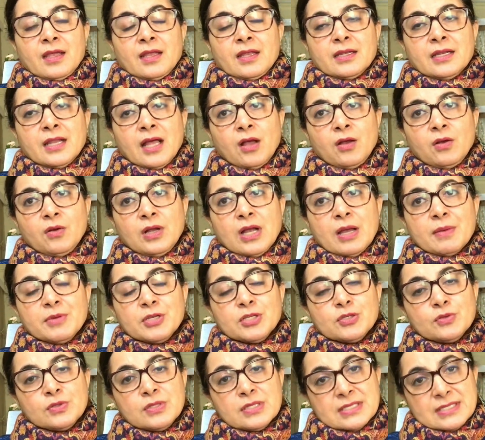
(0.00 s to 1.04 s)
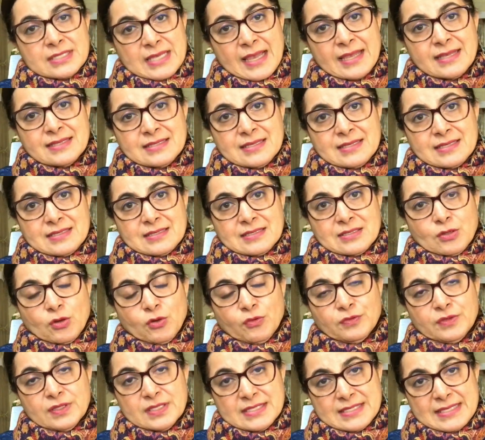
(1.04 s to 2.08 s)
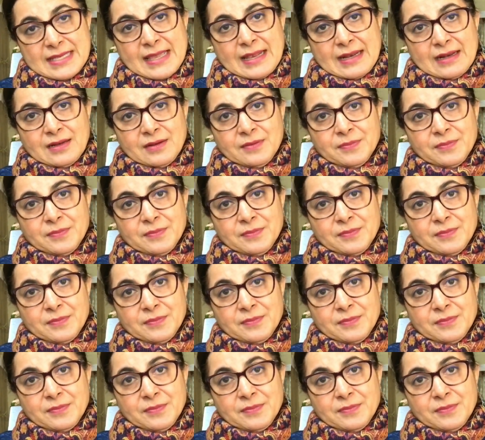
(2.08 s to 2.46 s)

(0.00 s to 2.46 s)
Now coming to the sizes of the cell.